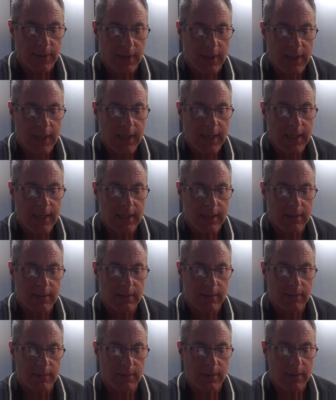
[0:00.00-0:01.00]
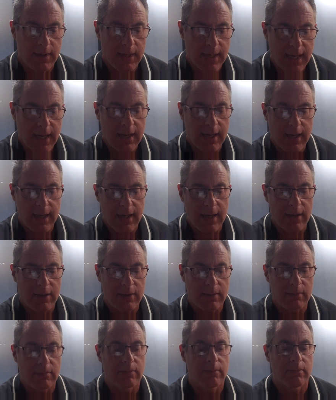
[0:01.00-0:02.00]
he nutted out
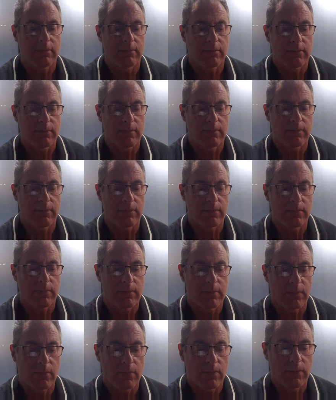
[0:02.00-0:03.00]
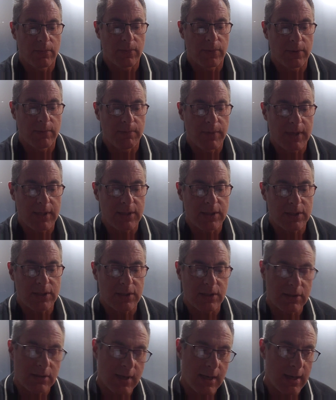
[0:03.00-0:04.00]
the
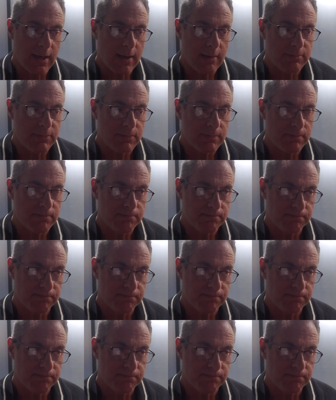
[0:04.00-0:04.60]
best um,